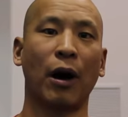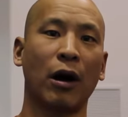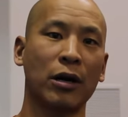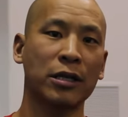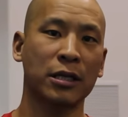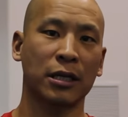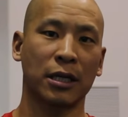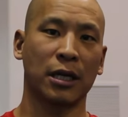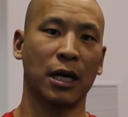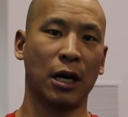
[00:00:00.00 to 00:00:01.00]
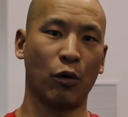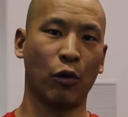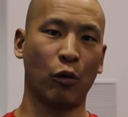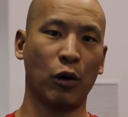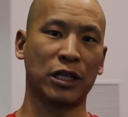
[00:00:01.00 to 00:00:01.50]
on bars
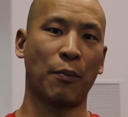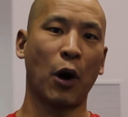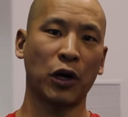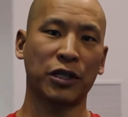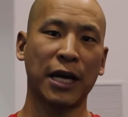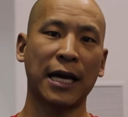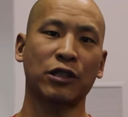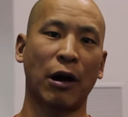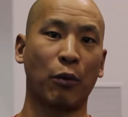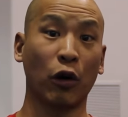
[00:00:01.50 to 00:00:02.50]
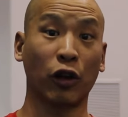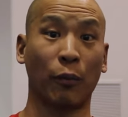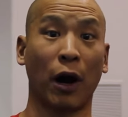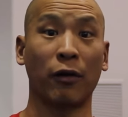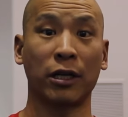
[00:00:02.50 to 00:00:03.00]
was a parts day, so I broke
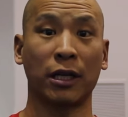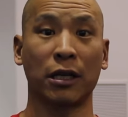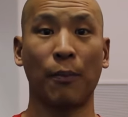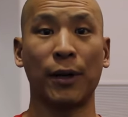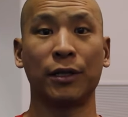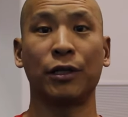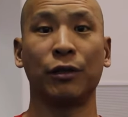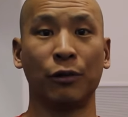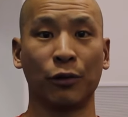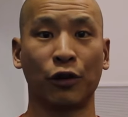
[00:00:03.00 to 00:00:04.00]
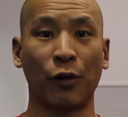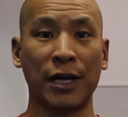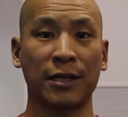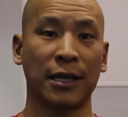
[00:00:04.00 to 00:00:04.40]
their bar routines up into three